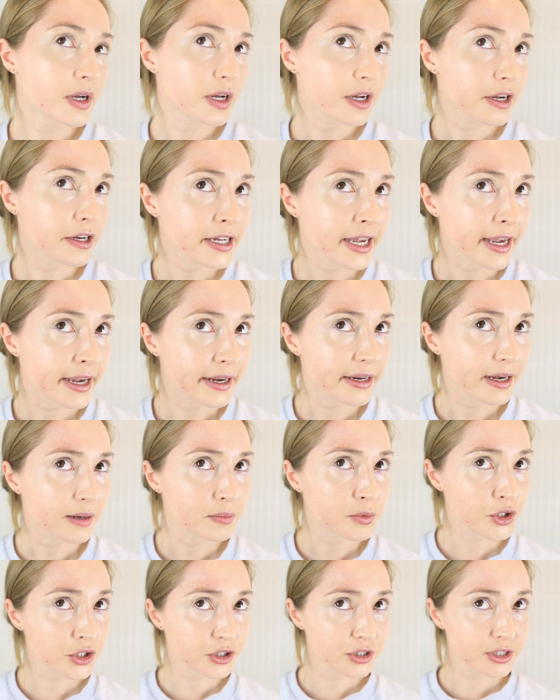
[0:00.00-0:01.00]
Okay,
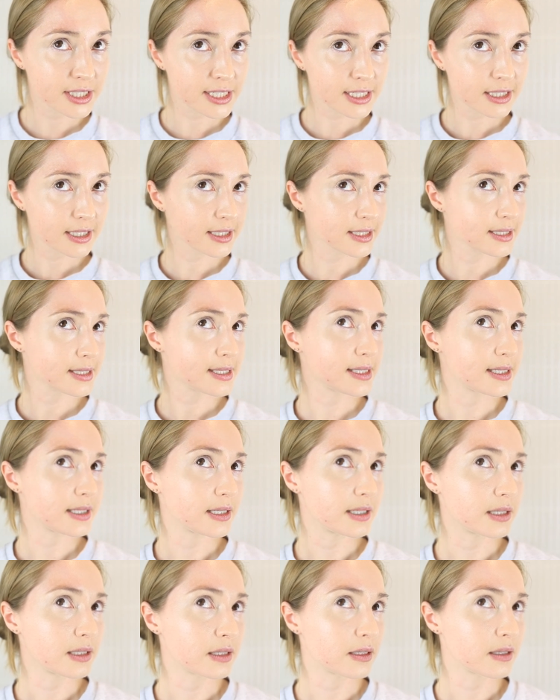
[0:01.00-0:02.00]
I'm not used to like
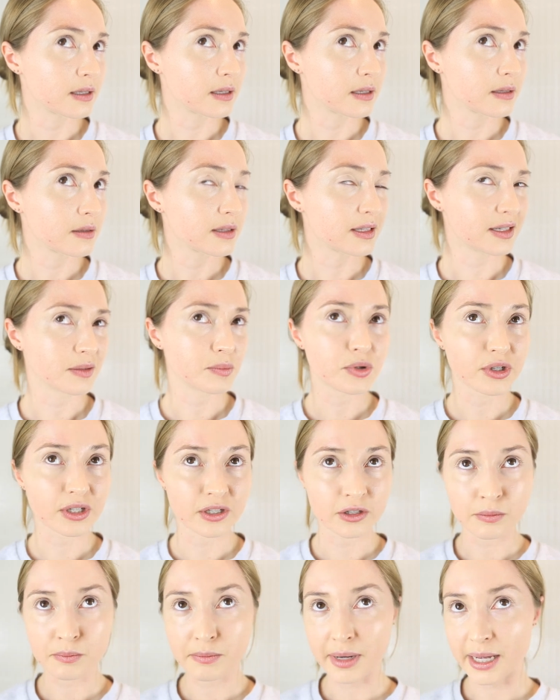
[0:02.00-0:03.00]
seeing, like
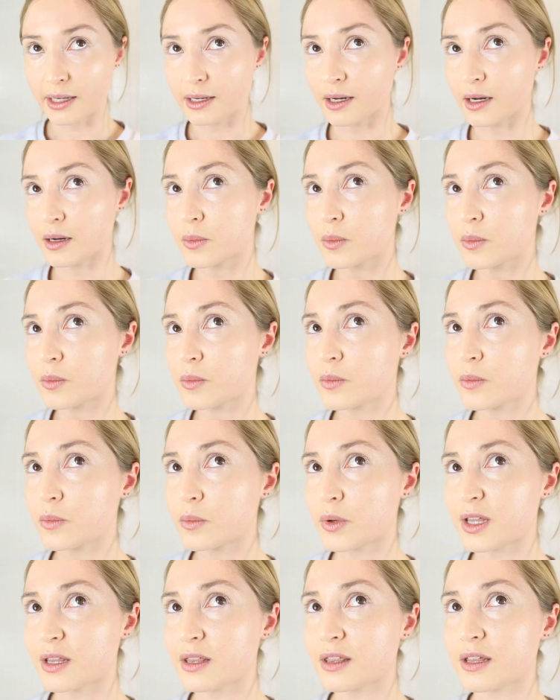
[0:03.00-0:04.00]
putting on makeup
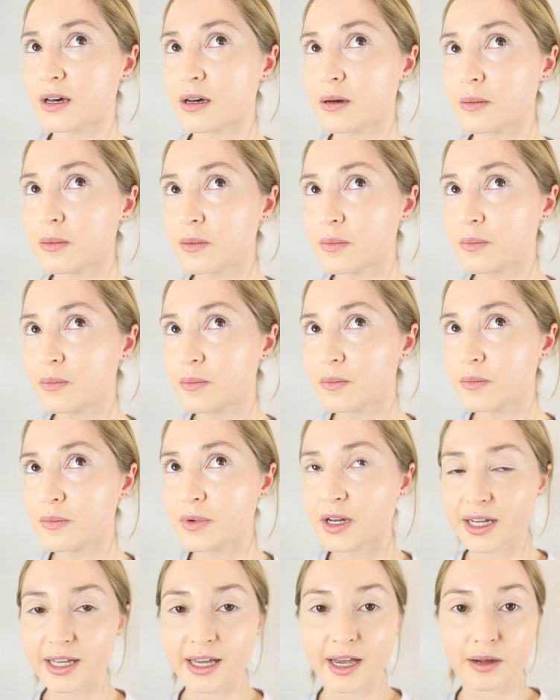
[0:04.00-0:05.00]
with
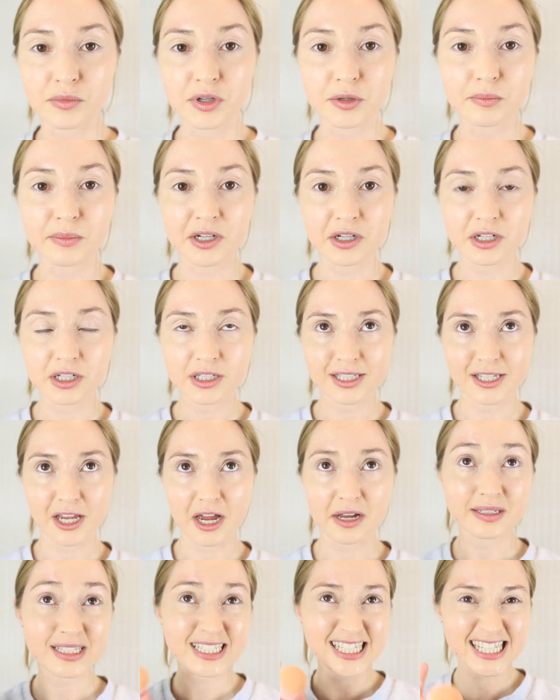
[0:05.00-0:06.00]
a camera mirror, so
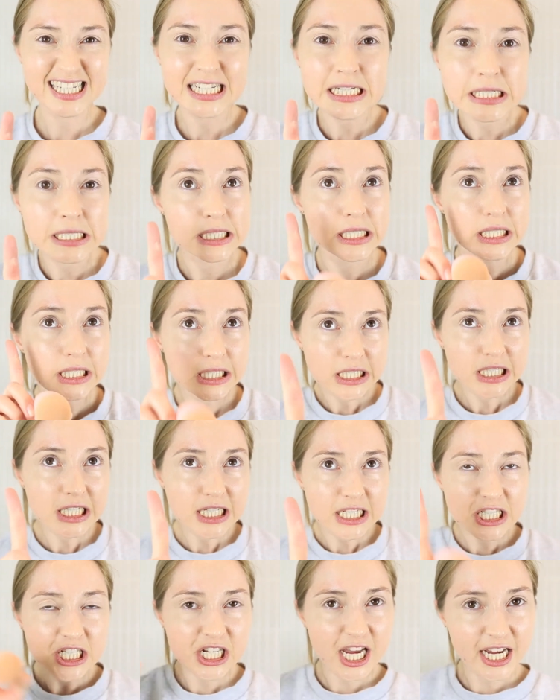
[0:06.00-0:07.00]
I'm just gonna
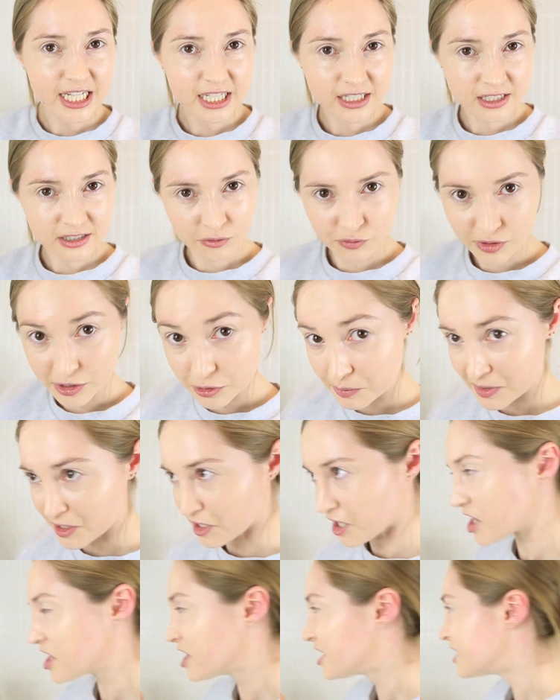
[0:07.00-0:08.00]
check in the real
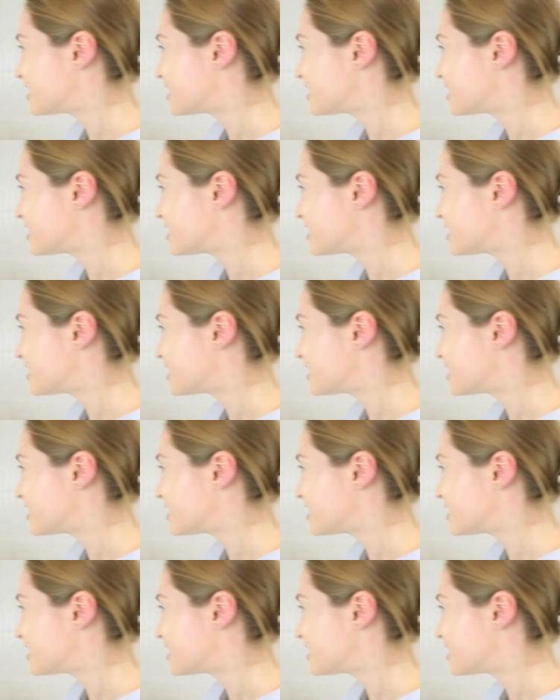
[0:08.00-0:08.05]
mirror.